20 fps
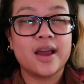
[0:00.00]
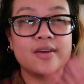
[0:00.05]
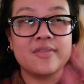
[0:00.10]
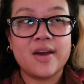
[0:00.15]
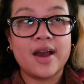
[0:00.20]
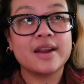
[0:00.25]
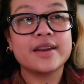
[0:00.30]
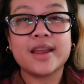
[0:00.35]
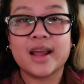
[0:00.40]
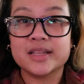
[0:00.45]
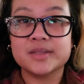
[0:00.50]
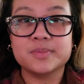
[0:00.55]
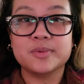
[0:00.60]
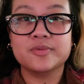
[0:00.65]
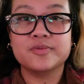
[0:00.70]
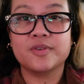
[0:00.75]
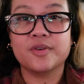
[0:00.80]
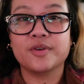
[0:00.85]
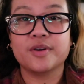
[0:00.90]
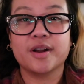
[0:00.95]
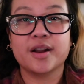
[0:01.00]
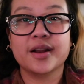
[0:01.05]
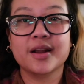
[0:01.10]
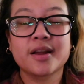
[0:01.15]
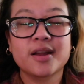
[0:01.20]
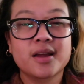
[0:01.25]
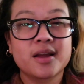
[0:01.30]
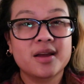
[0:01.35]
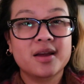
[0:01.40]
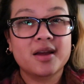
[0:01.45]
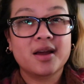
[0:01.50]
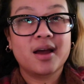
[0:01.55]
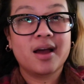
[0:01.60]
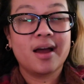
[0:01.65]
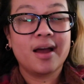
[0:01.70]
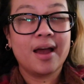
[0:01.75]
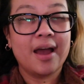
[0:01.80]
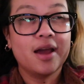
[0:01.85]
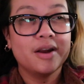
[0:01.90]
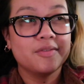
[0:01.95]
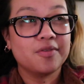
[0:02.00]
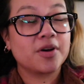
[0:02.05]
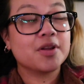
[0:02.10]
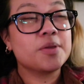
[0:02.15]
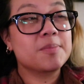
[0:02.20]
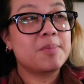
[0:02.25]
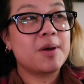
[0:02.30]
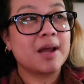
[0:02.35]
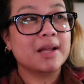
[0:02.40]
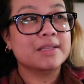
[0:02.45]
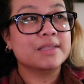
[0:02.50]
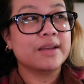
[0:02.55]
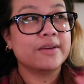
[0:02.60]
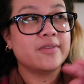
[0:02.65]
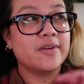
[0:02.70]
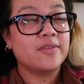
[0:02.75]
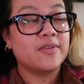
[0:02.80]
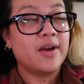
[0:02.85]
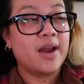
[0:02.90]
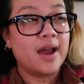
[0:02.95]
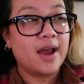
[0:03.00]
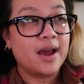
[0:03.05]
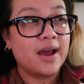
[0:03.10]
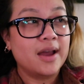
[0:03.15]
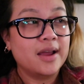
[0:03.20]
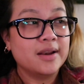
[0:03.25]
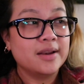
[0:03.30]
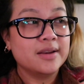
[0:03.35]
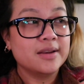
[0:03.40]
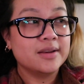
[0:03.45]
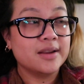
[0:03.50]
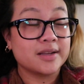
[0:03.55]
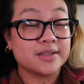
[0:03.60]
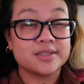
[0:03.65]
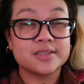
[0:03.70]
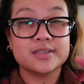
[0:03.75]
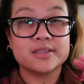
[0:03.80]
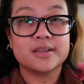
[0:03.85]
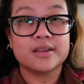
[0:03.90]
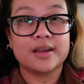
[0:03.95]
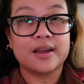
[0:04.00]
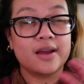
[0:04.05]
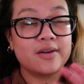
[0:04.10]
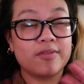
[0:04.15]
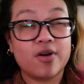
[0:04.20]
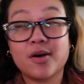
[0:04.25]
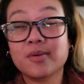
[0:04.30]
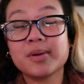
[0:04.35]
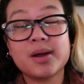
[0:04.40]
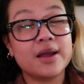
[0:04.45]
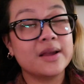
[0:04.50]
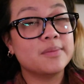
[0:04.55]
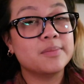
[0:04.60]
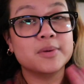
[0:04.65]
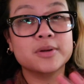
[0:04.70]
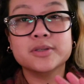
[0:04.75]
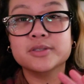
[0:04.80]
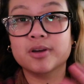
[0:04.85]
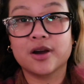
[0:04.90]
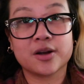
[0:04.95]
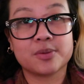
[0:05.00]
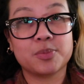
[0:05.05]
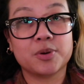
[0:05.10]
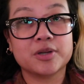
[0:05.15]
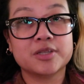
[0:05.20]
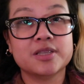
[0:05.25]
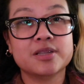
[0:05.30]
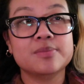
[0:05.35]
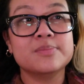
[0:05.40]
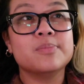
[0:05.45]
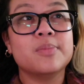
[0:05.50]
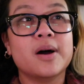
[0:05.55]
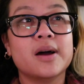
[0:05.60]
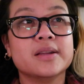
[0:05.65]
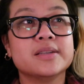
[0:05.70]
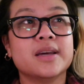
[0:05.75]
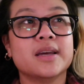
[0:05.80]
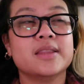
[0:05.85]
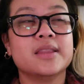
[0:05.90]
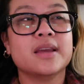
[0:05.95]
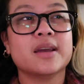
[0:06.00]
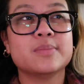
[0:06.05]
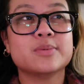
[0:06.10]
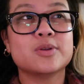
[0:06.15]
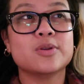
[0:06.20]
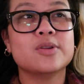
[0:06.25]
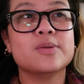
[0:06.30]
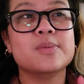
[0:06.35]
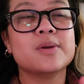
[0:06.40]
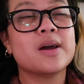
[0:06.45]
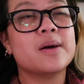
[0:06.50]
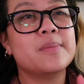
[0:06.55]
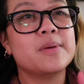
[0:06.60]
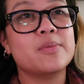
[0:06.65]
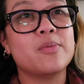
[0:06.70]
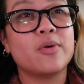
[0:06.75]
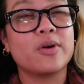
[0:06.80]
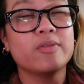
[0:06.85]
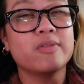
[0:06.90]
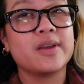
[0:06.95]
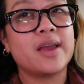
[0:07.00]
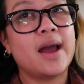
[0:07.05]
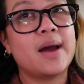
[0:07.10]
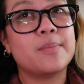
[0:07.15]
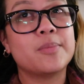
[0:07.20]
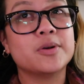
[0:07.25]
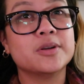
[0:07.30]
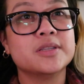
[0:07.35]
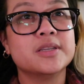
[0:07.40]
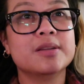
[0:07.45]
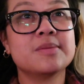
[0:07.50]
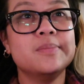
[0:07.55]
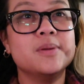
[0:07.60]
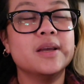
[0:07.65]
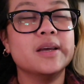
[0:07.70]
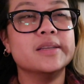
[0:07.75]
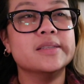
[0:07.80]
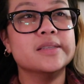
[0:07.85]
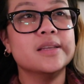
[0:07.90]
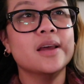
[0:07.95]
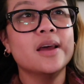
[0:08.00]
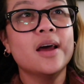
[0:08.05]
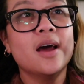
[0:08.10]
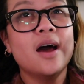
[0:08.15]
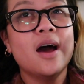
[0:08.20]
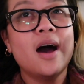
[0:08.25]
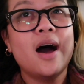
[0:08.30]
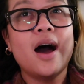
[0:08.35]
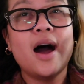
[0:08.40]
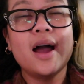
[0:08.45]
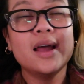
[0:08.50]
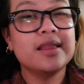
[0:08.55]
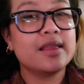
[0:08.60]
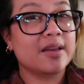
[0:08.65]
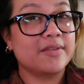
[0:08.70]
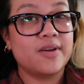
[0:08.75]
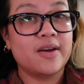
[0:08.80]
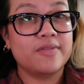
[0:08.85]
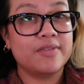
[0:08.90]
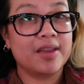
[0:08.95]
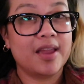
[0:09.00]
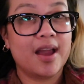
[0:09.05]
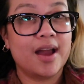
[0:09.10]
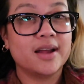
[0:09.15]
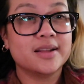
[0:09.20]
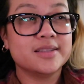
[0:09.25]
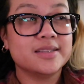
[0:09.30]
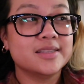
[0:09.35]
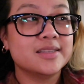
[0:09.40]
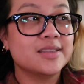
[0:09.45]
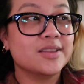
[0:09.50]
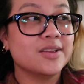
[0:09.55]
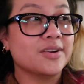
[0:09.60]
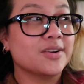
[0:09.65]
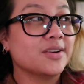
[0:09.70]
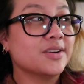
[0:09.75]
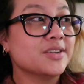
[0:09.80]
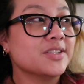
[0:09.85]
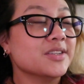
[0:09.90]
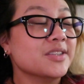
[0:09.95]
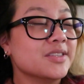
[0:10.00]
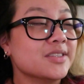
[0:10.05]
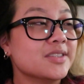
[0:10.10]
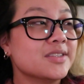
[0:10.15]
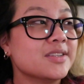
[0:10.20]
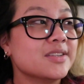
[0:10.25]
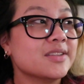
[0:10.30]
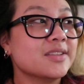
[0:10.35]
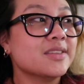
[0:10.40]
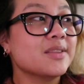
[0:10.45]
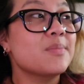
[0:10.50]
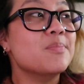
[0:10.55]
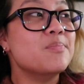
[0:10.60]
had cats before. Out of all the pets I've ever had, I'm a dog person, but I think I'm slowly becoming more of a cat person because I love having cats. They're just the